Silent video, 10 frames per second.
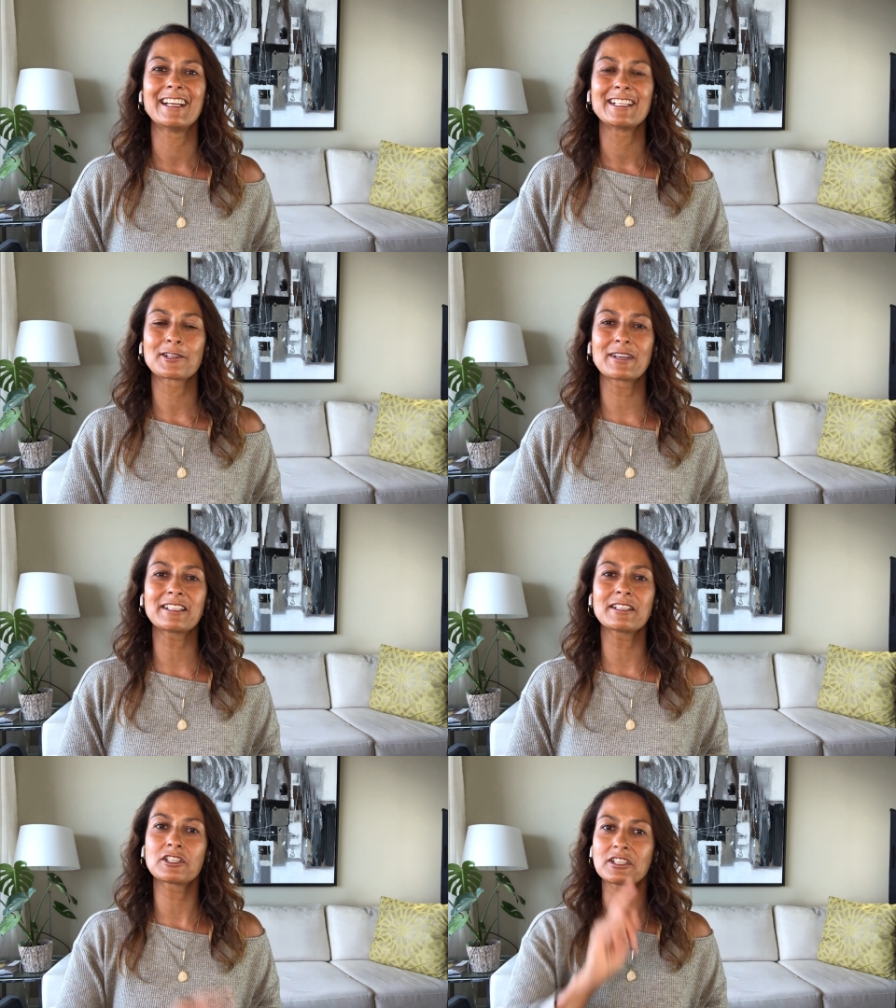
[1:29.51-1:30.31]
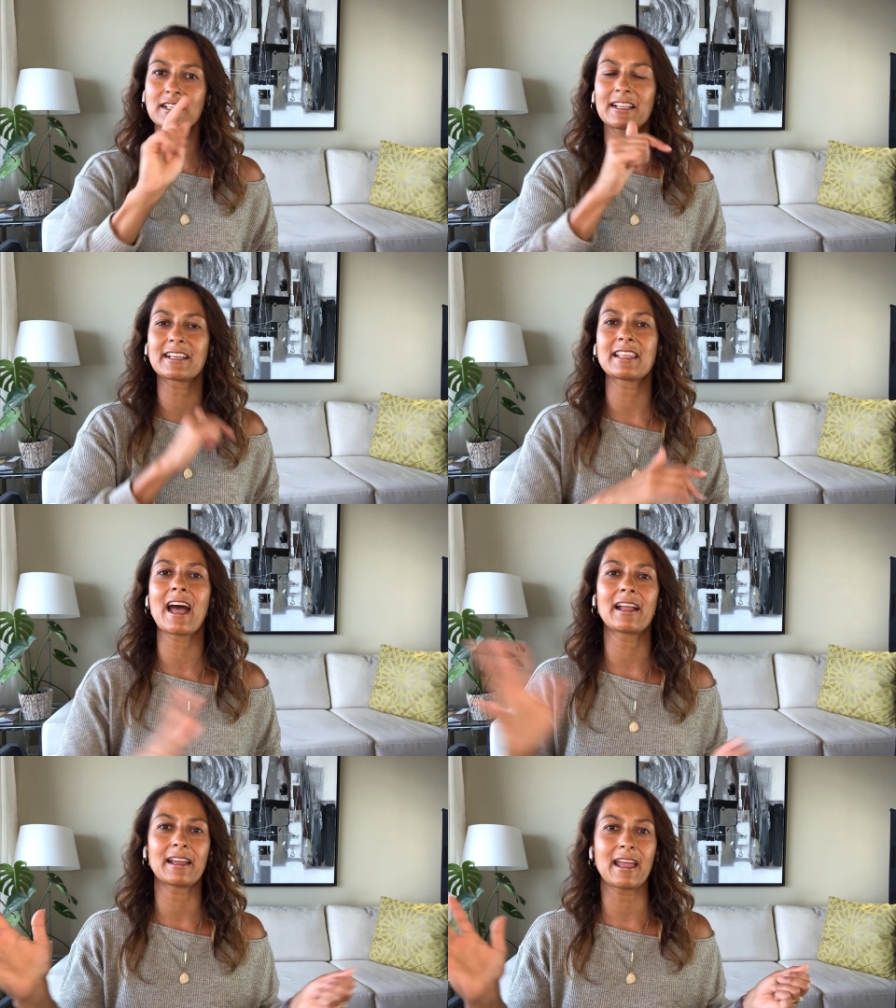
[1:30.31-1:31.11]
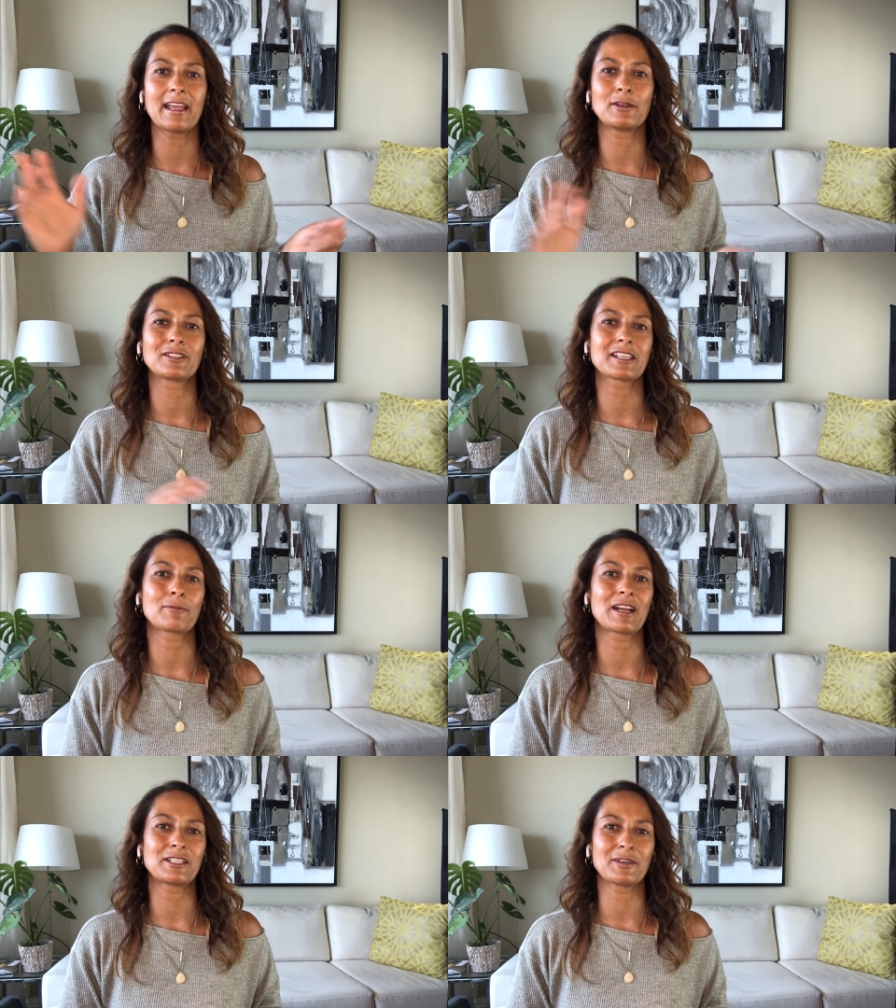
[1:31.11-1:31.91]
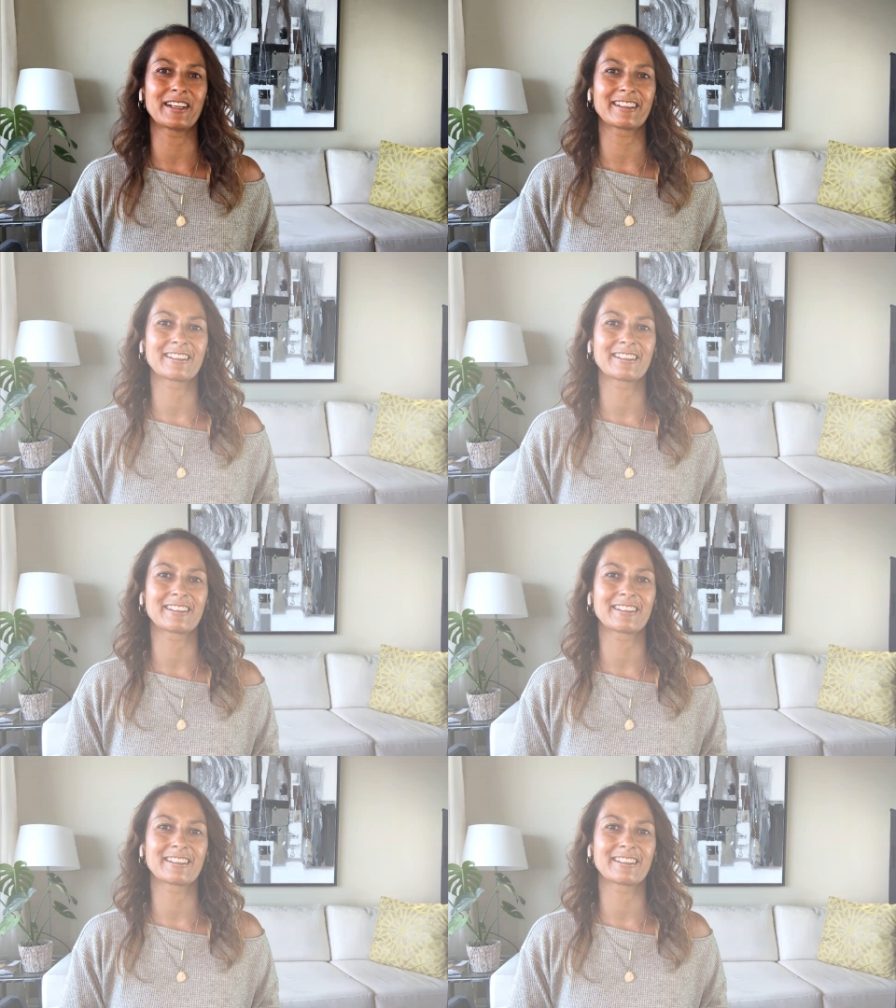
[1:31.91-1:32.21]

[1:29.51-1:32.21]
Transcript: Syringes, just click that and you'll skip right to it.